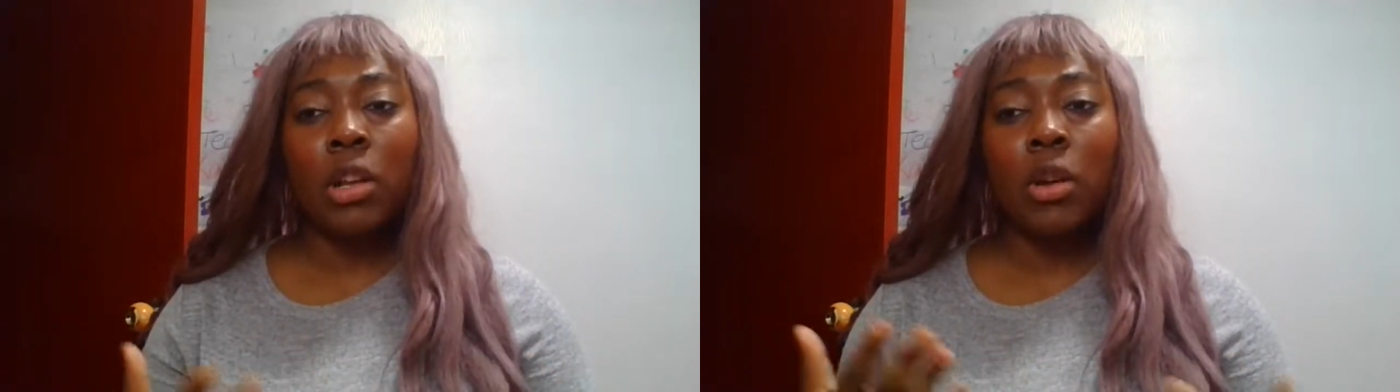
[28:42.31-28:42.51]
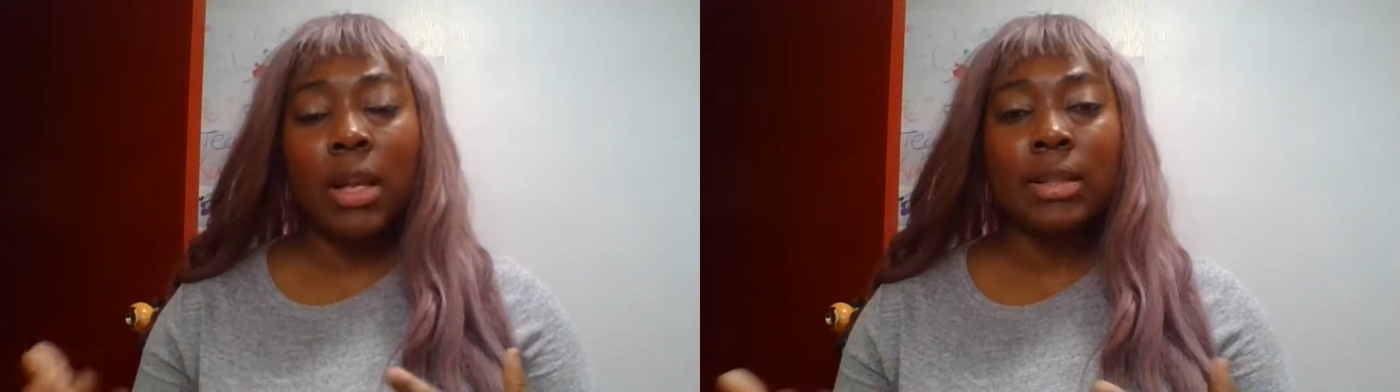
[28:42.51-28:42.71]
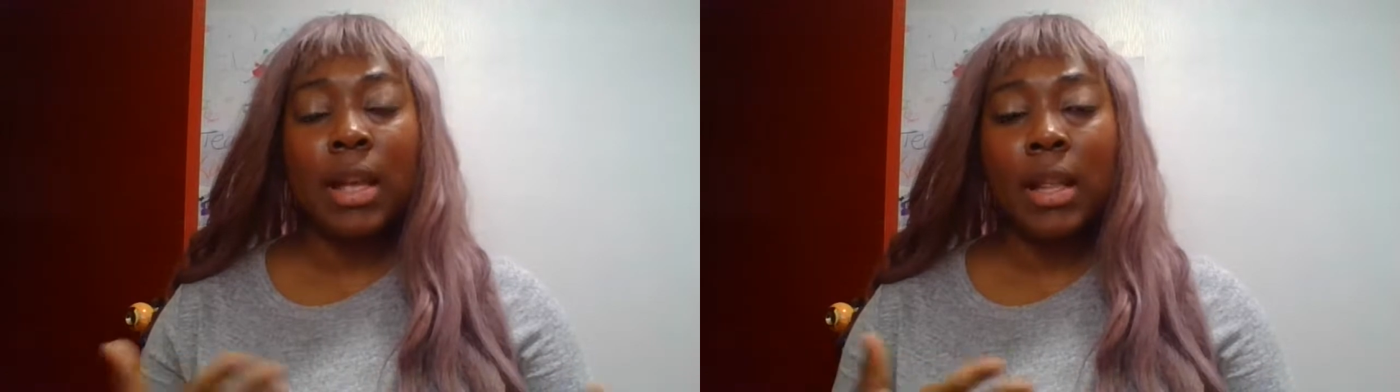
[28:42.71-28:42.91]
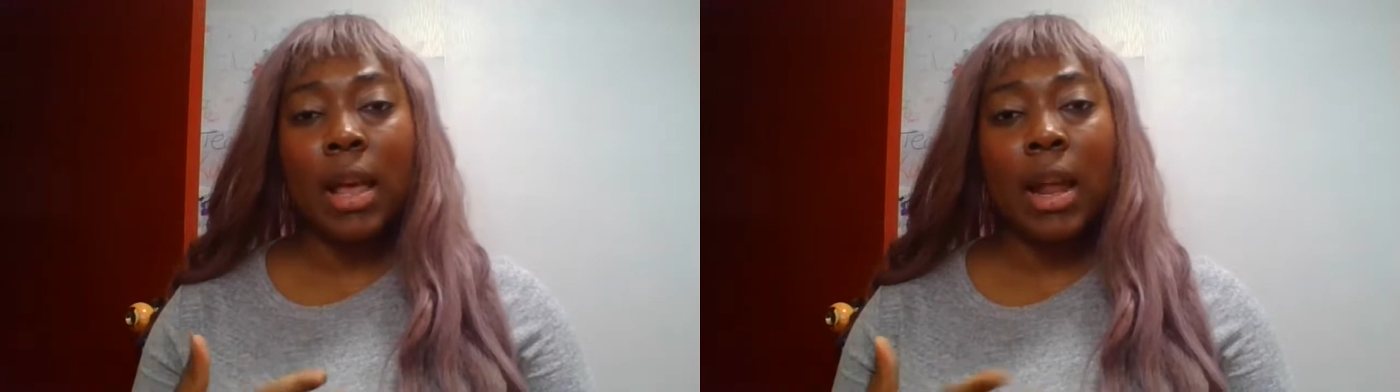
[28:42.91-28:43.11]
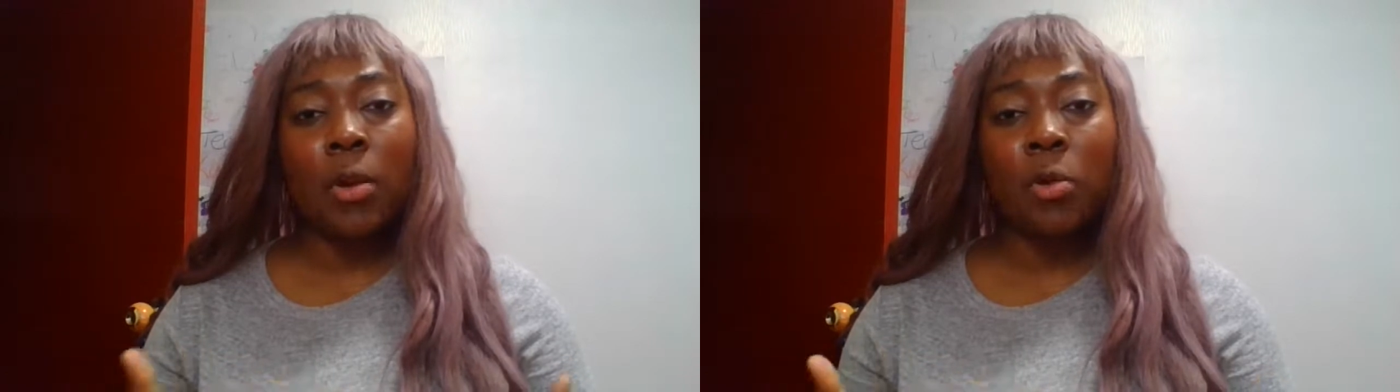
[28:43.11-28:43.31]
they said
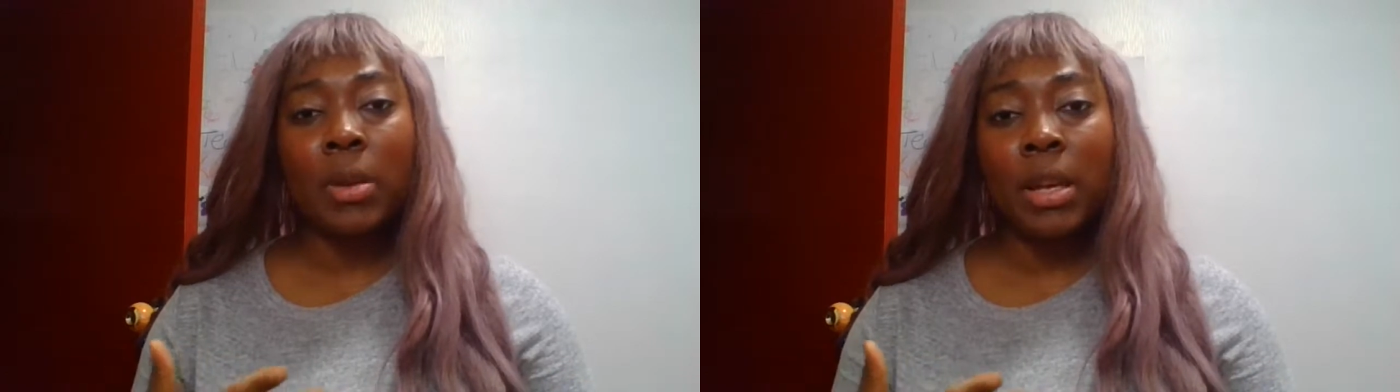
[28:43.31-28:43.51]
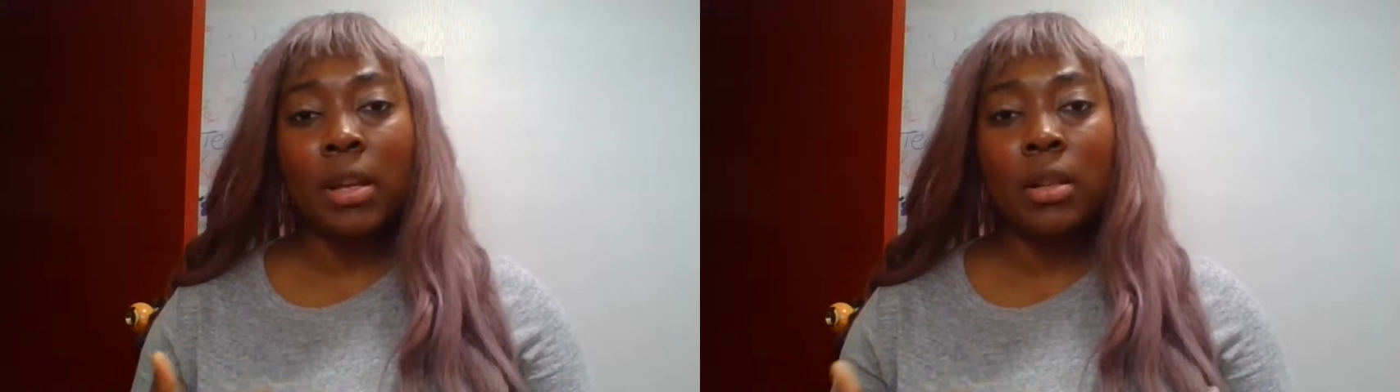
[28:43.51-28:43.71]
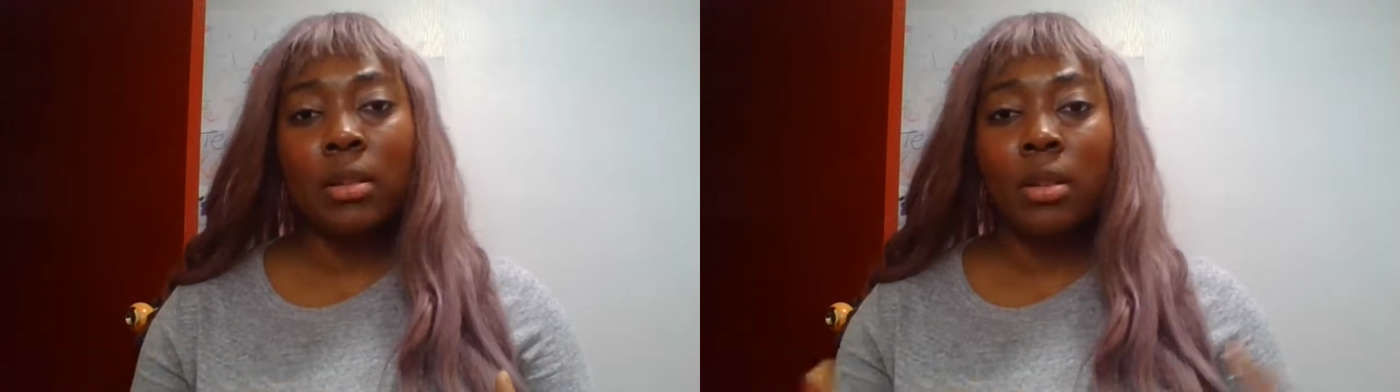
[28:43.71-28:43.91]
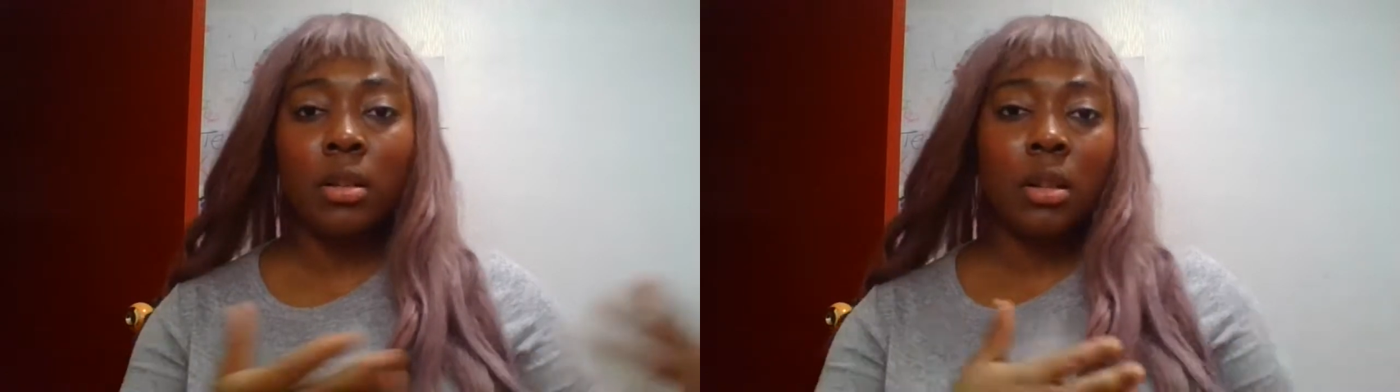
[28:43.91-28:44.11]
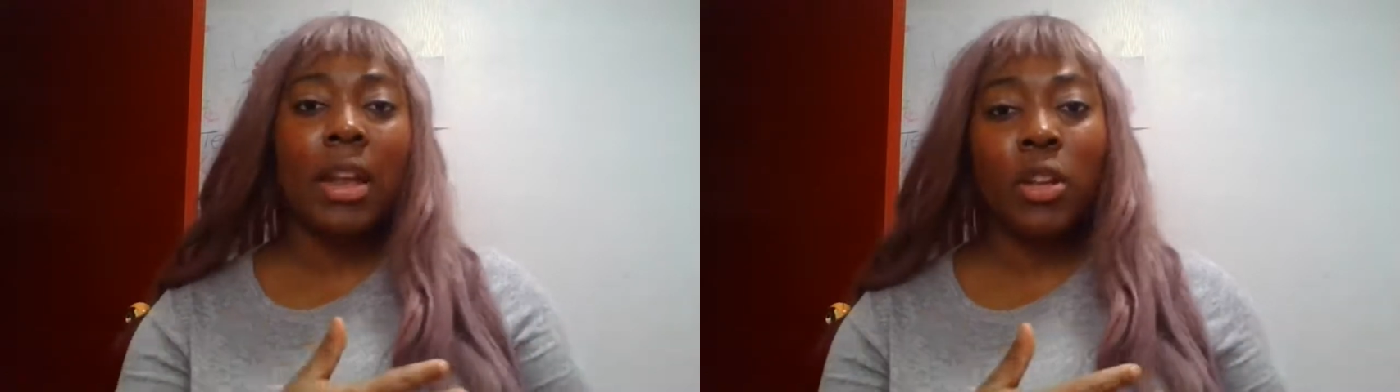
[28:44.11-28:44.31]
that I will be
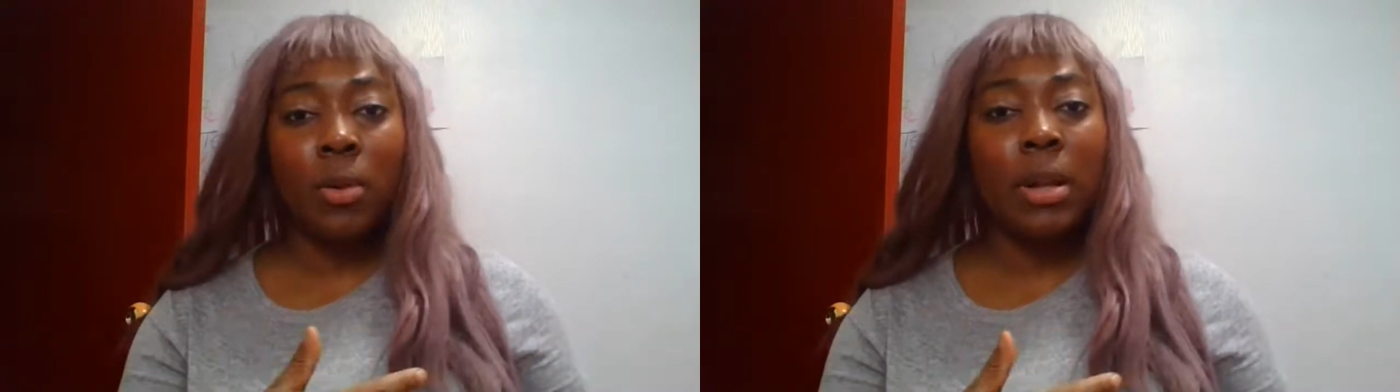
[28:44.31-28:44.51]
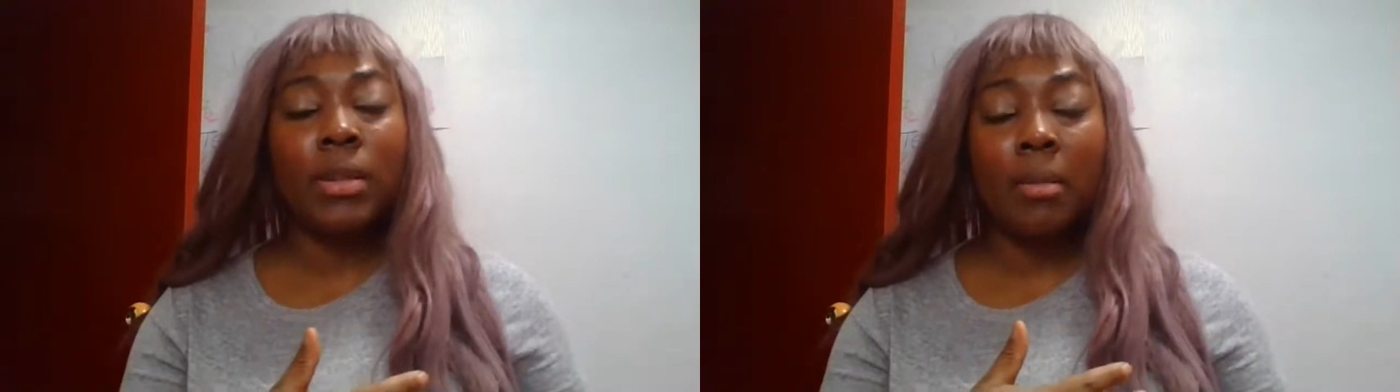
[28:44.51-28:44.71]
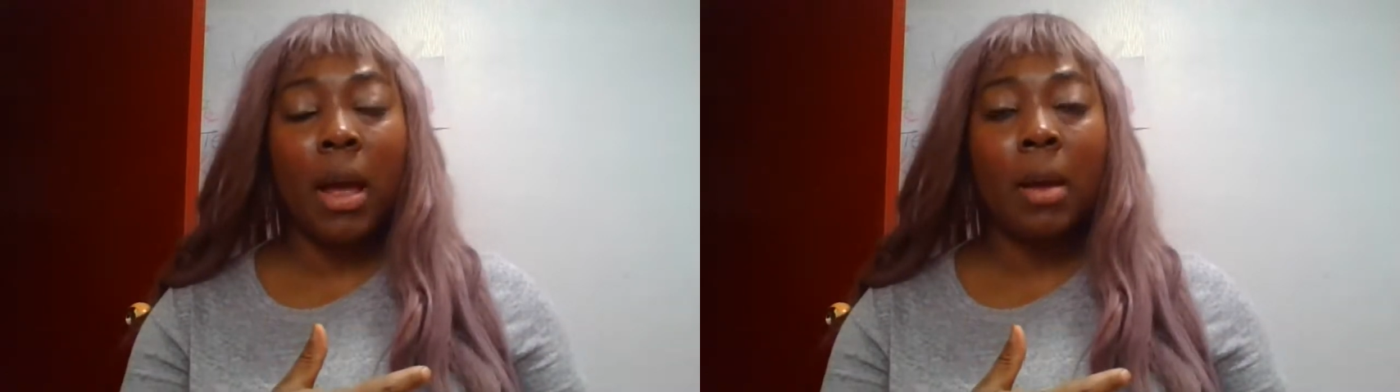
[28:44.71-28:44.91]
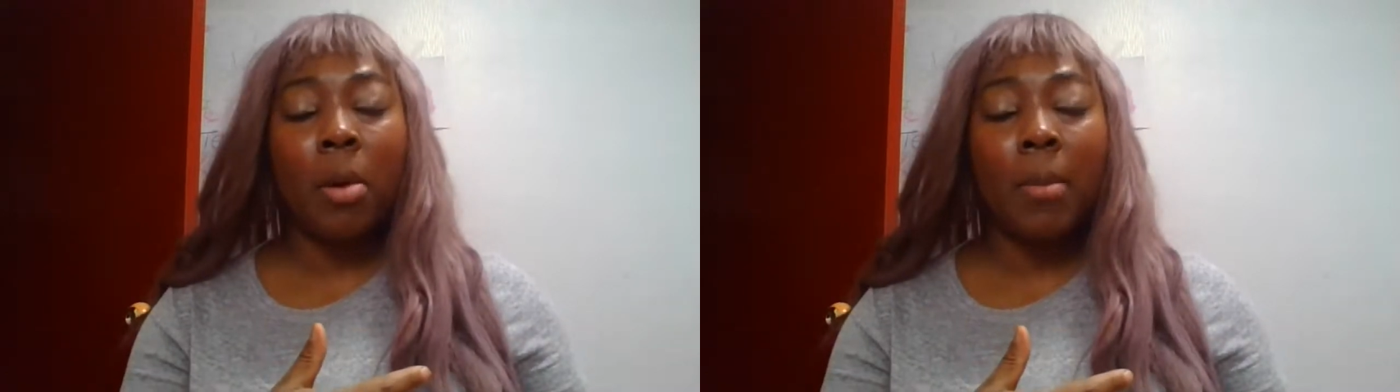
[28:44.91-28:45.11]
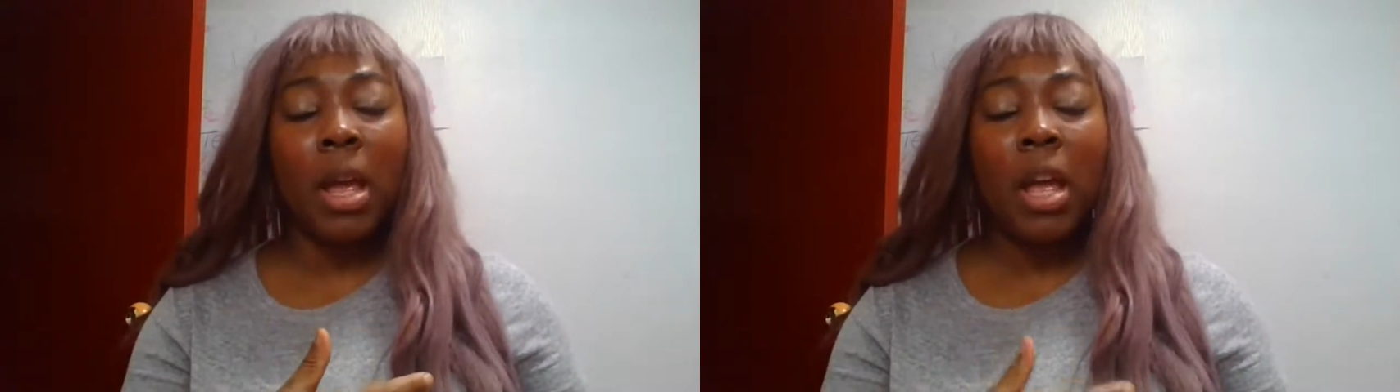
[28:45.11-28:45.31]
letting you into my
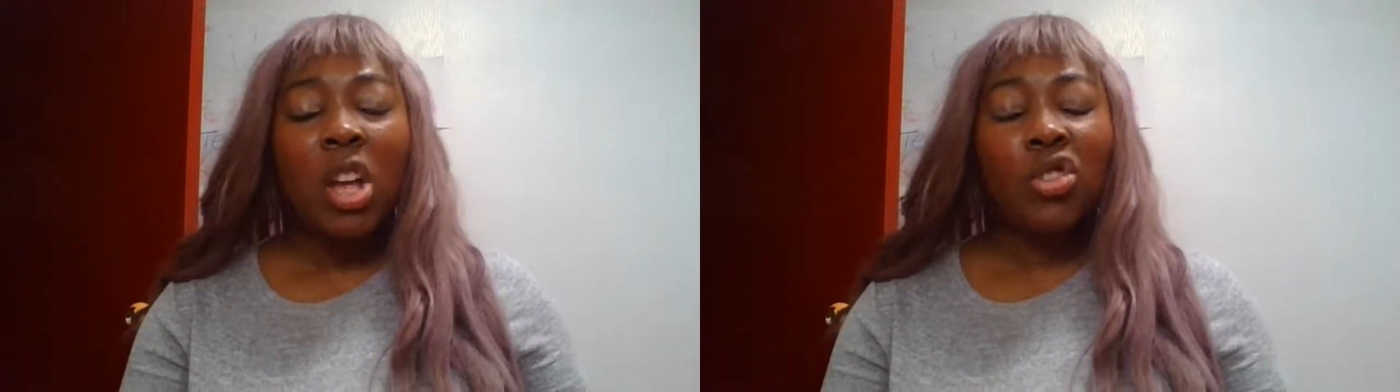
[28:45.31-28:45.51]
apartment.